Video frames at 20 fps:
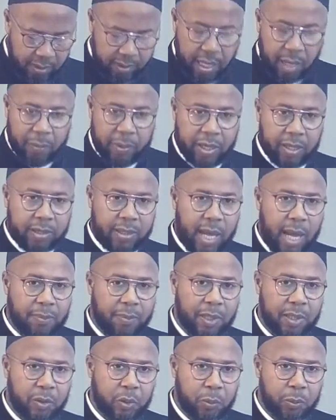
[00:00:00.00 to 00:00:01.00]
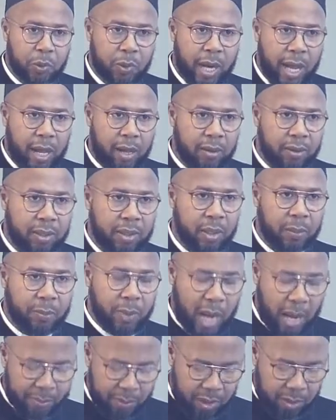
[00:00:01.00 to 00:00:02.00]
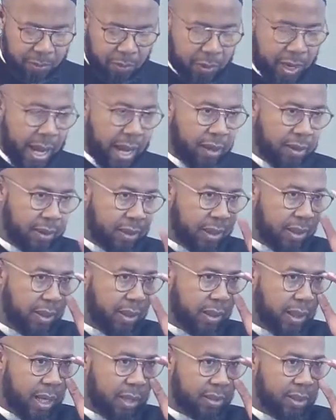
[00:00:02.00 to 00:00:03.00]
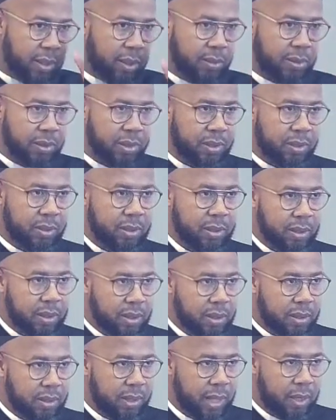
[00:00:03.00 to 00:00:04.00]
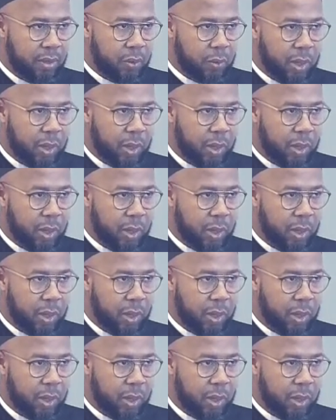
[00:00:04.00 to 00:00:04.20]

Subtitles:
That we adopt a new morality, a popular morality, and Allah tells us that